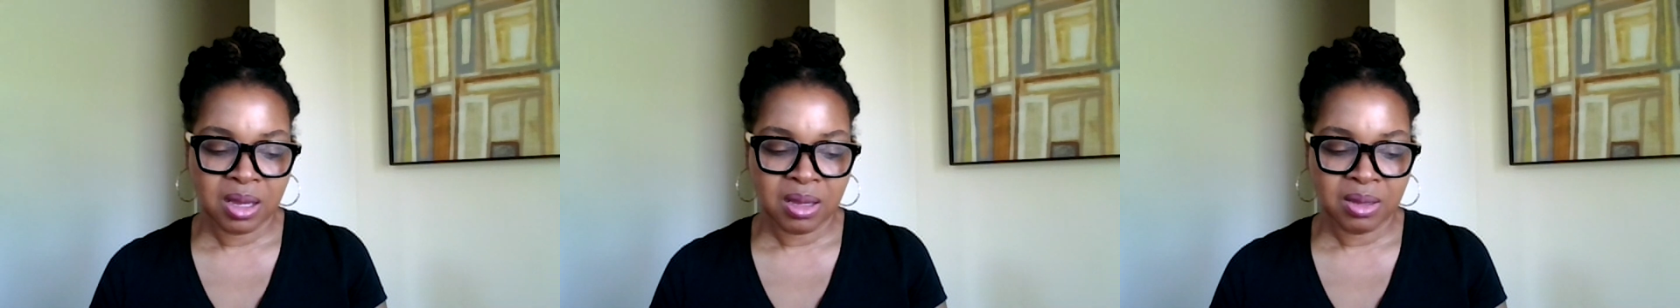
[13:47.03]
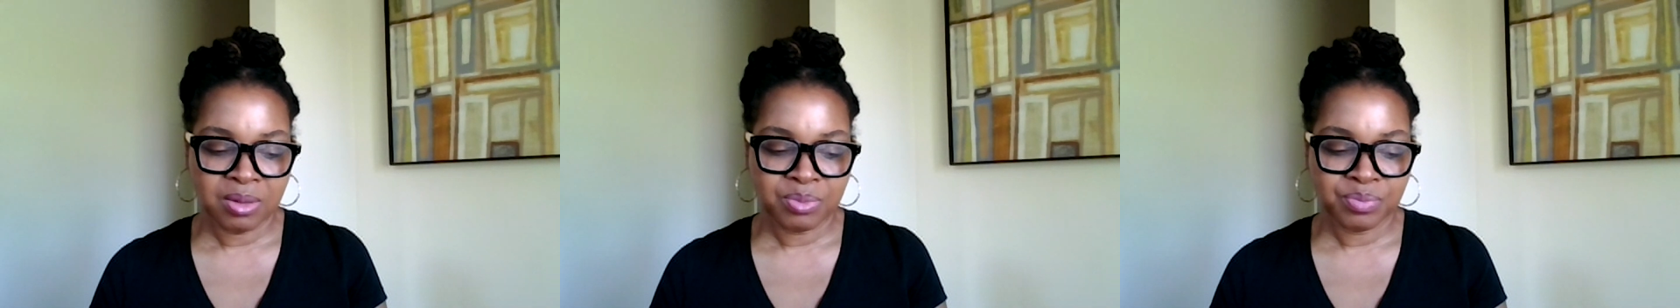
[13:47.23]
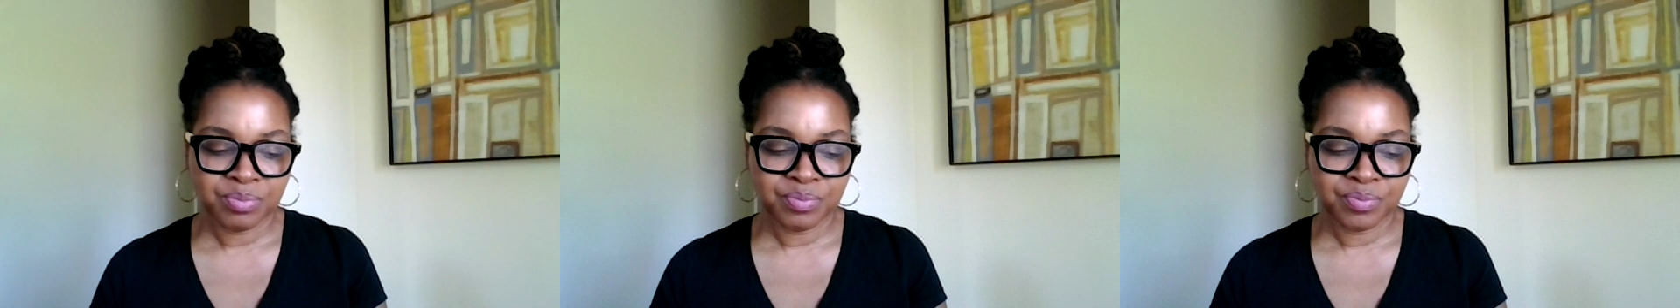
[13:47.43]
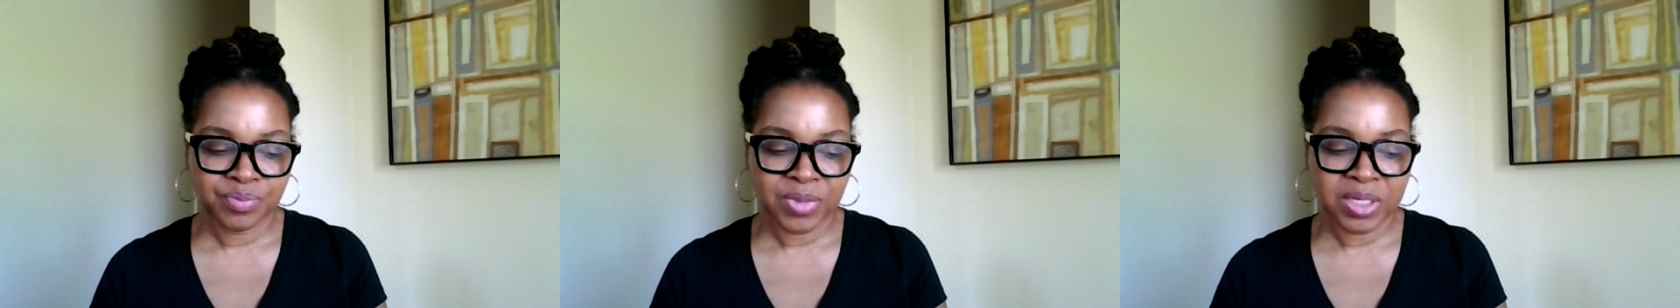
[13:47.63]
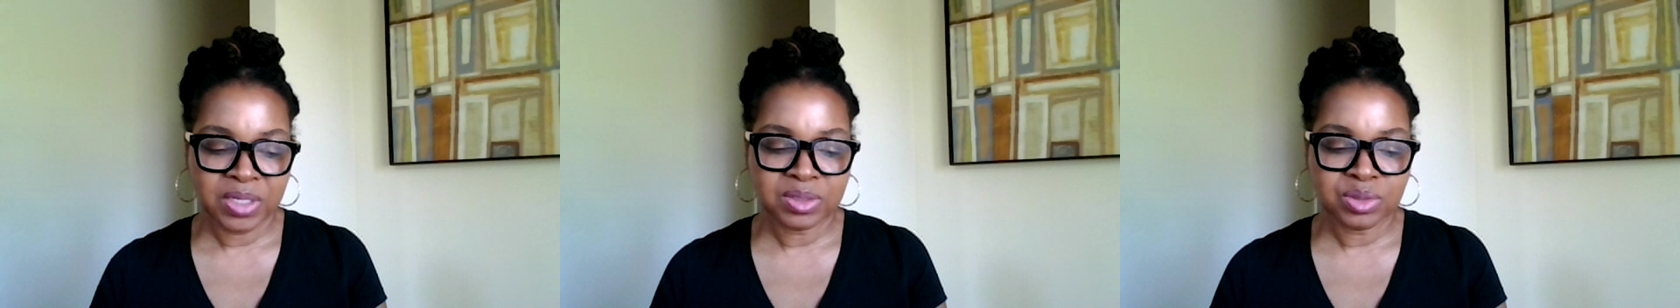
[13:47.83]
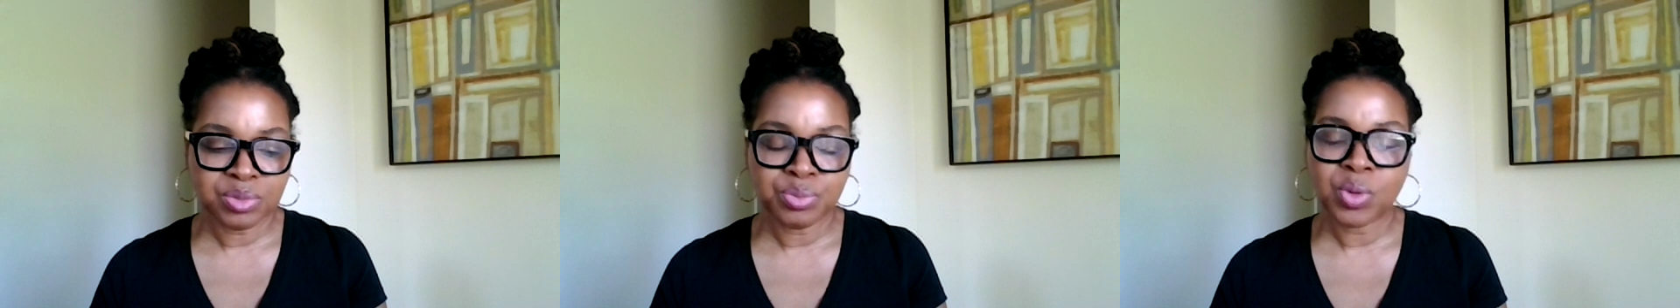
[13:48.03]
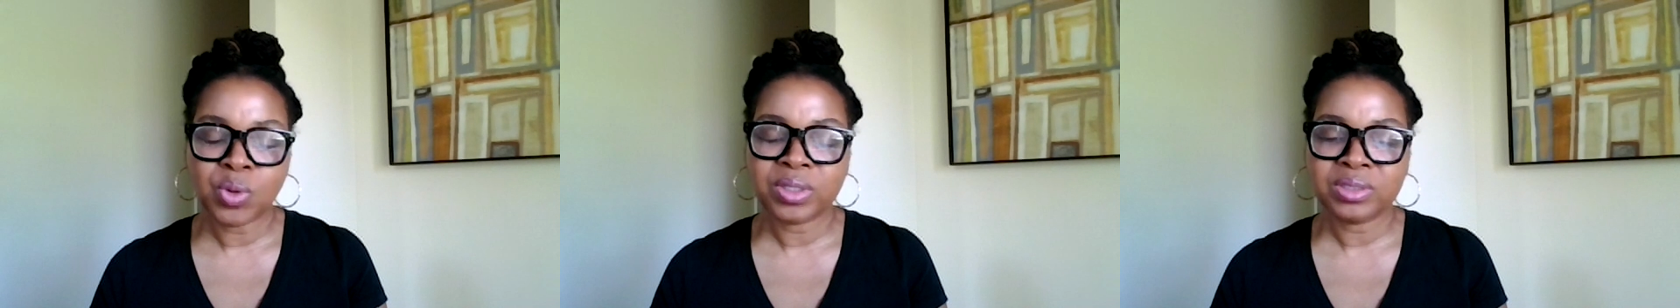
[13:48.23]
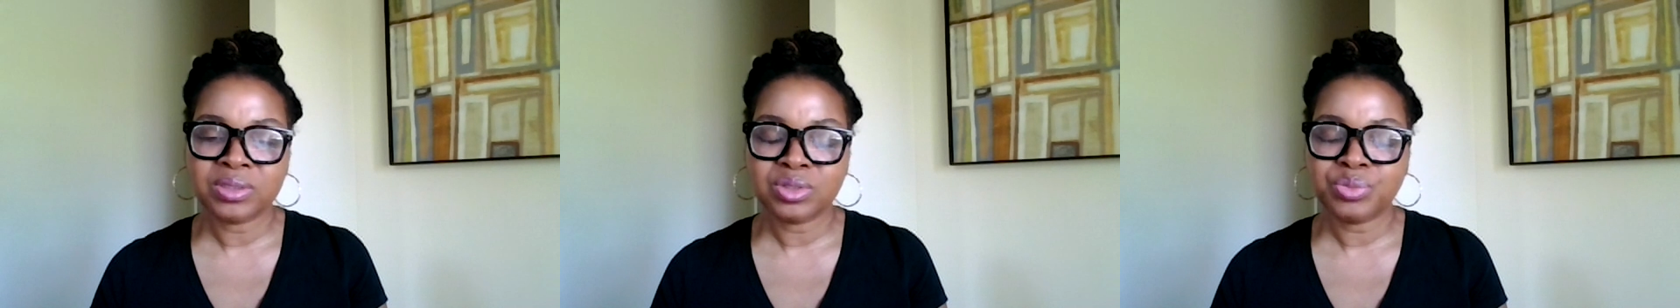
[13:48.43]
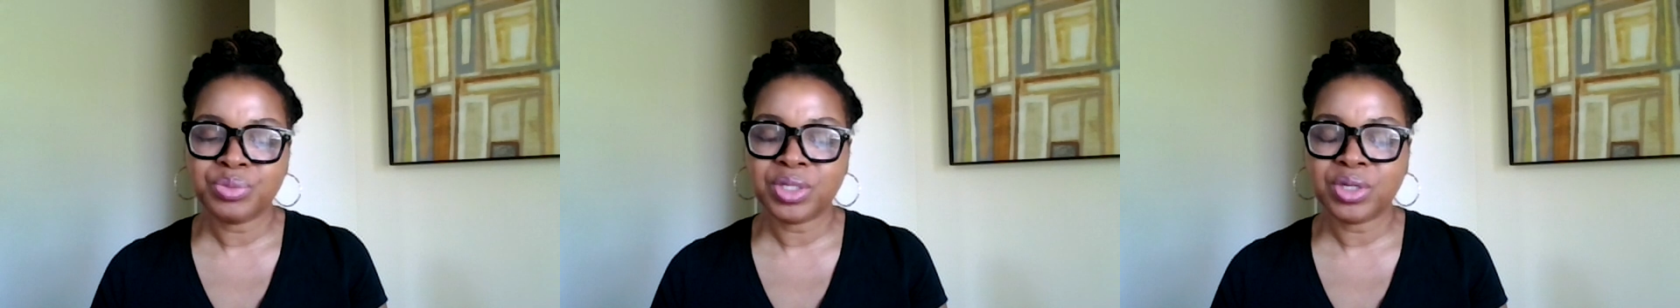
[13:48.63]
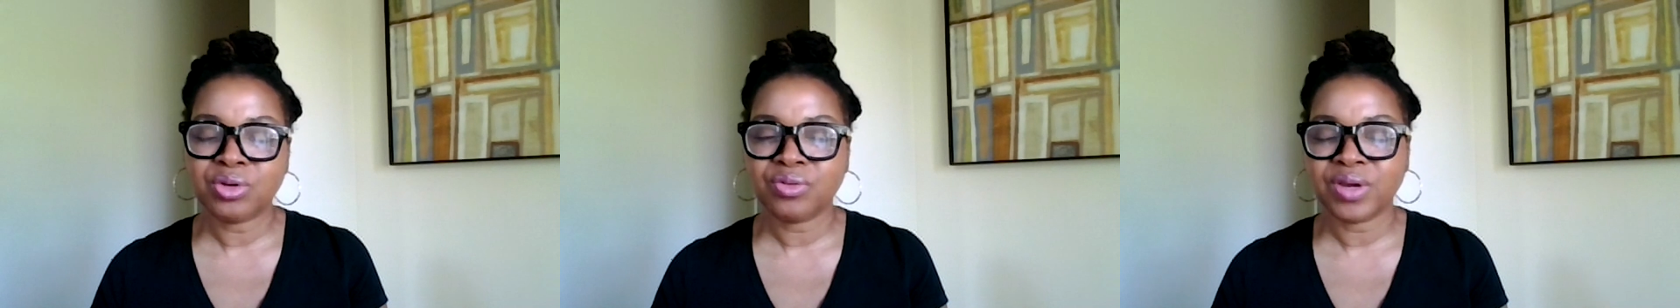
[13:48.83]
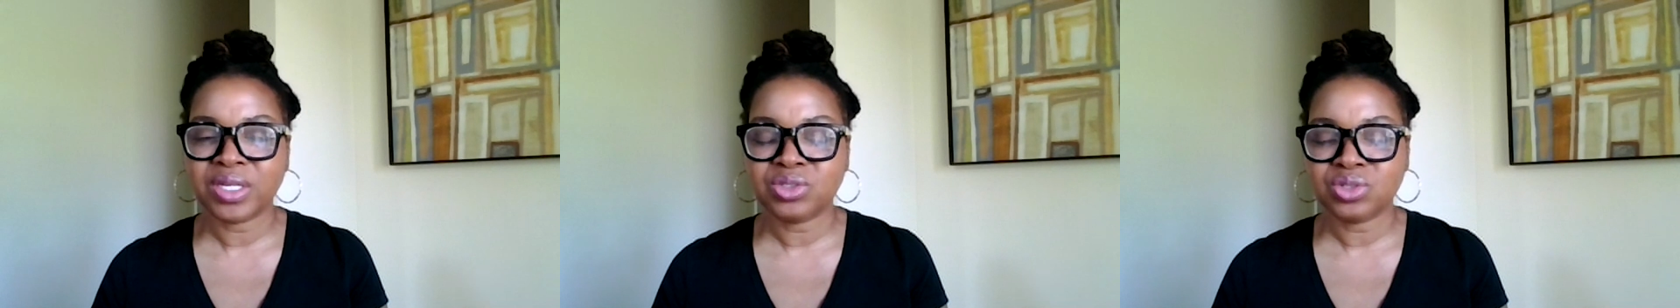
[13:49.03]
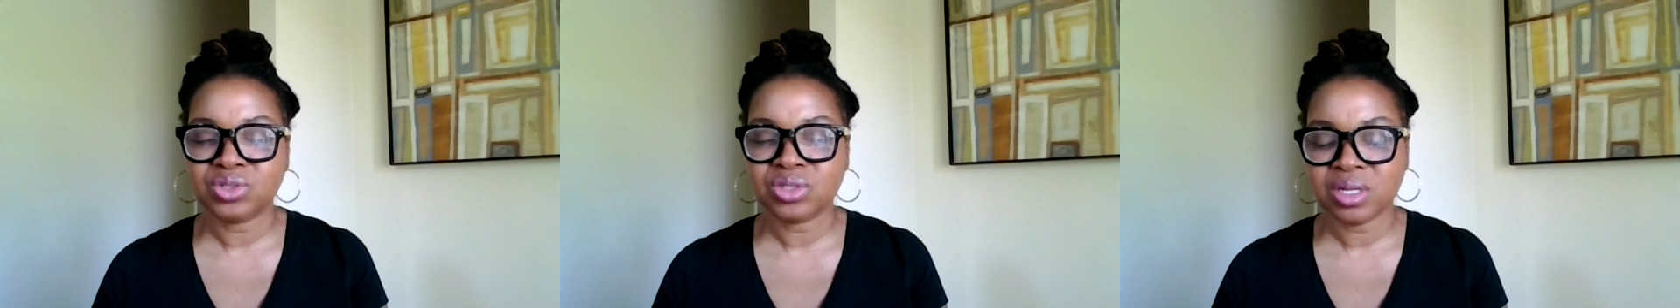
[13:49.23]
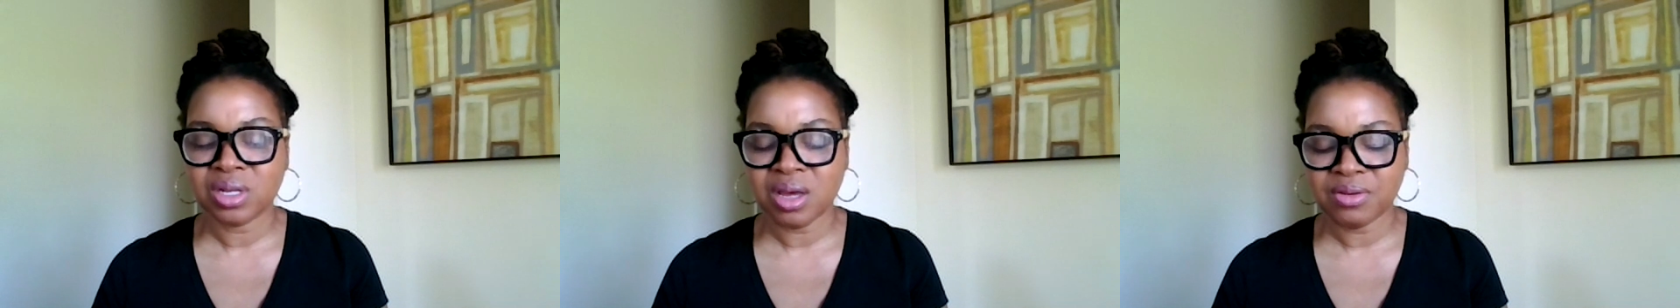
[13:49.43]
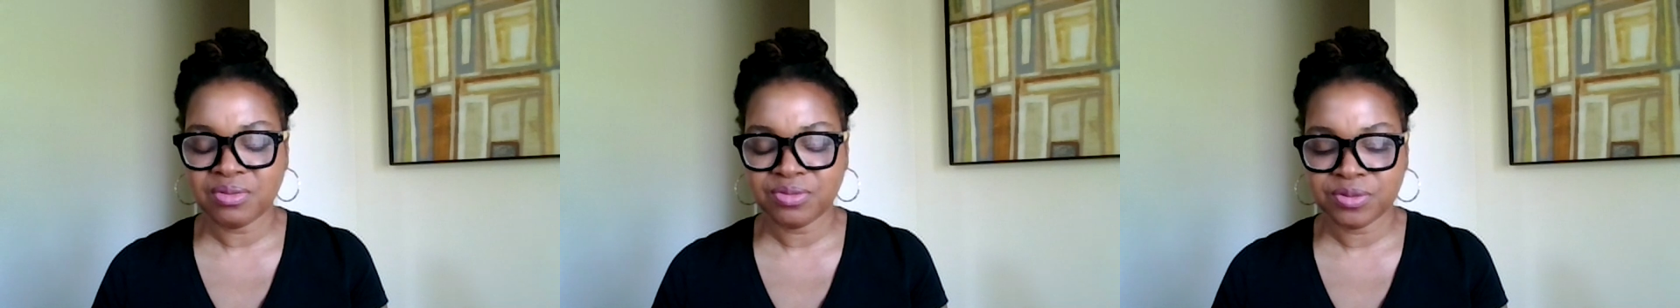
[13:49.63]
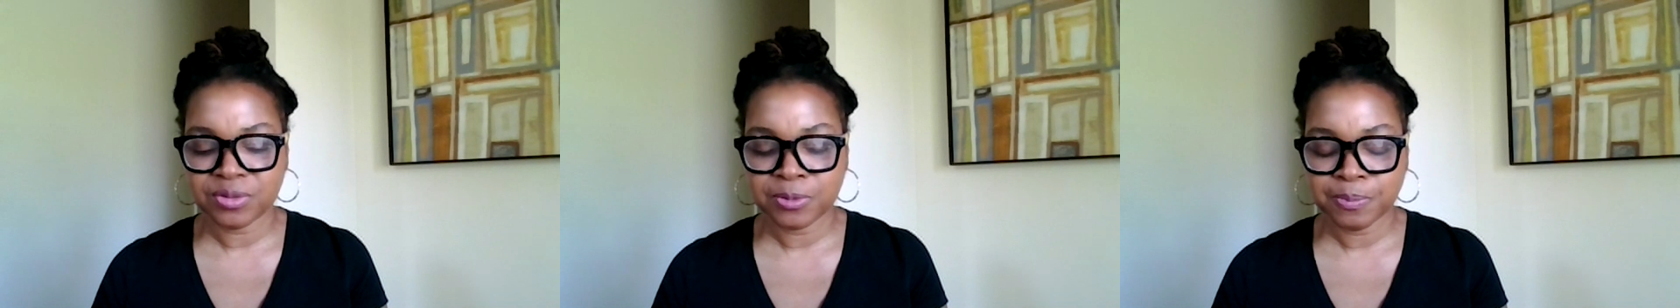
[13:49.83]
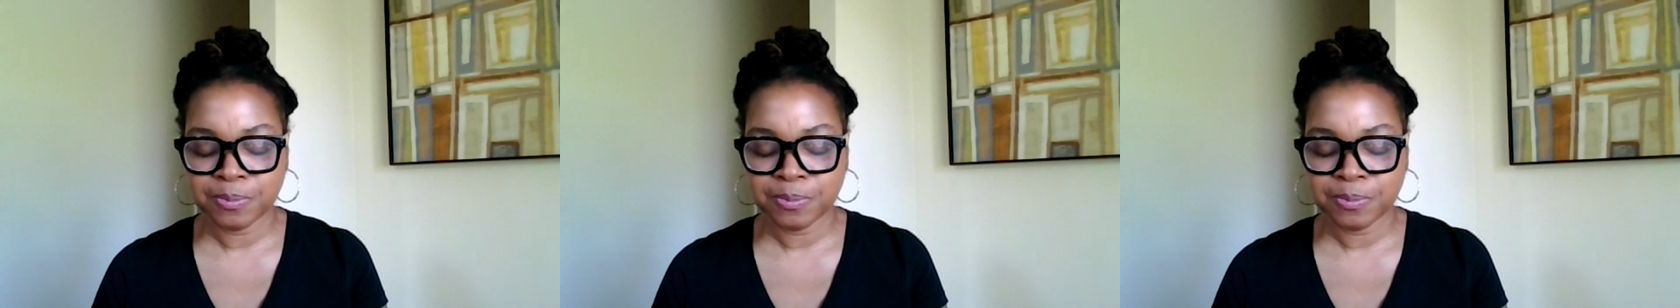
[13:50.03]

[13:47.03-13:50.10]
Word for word: um, It is important to be courageous enough